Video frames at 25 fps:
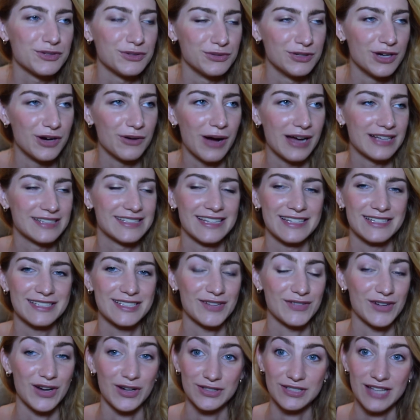you know I say this
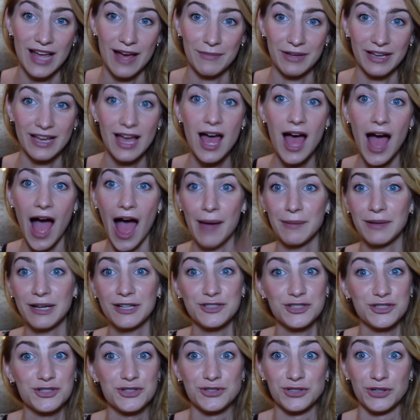stuff all the time. I'm
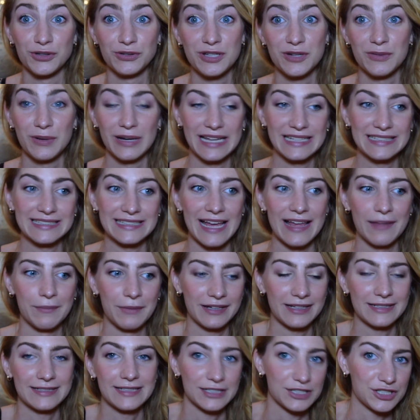not just joking when I say I'm a
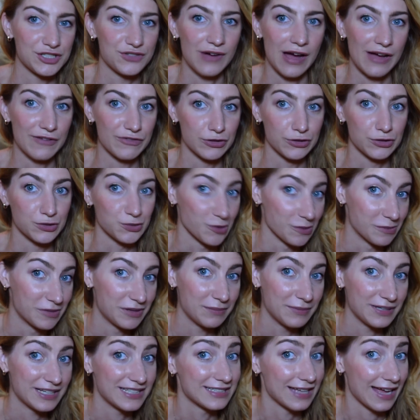65-year-old
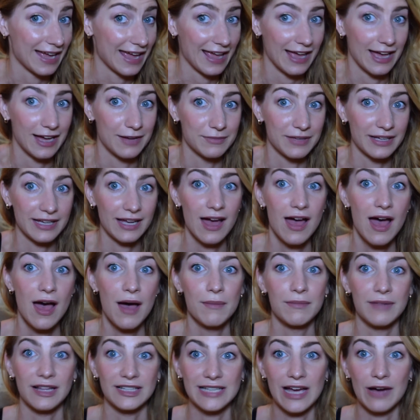woman, because I am.
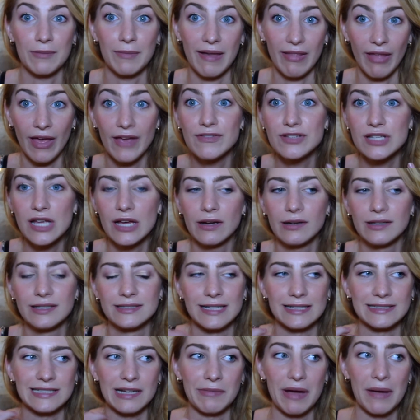That's how my lifestyle
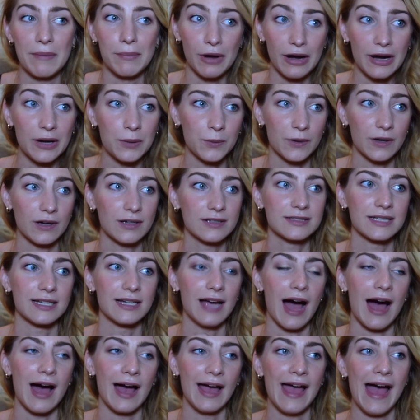is, that's how my brain works.
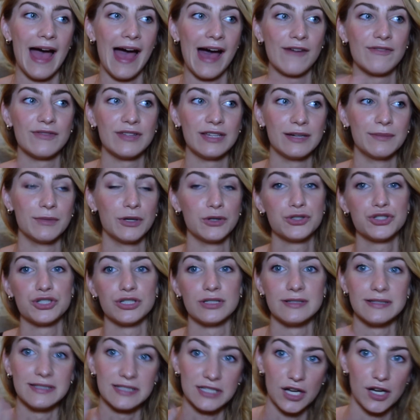I have the
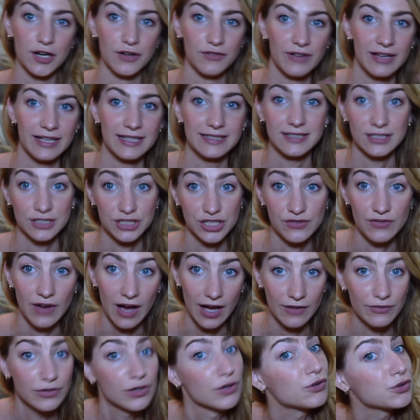emotions of a
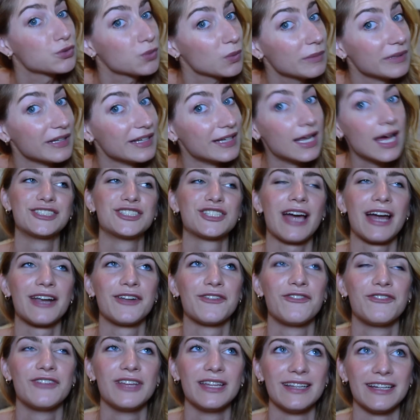65-year-old woman. I just kind
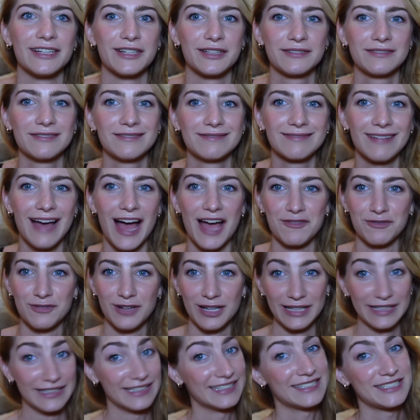of feel like I
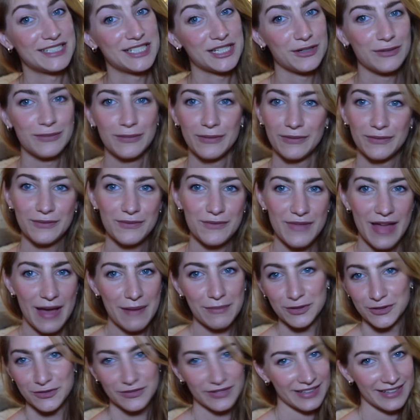related to
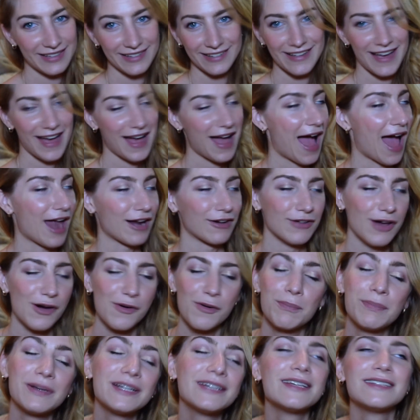that movie. I don't
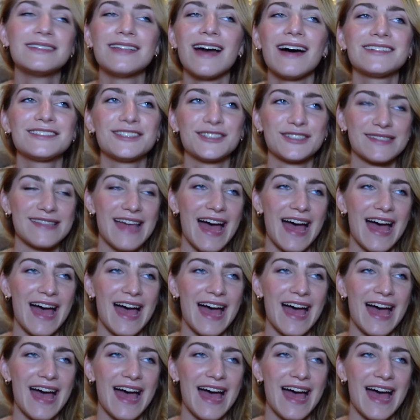know. But not just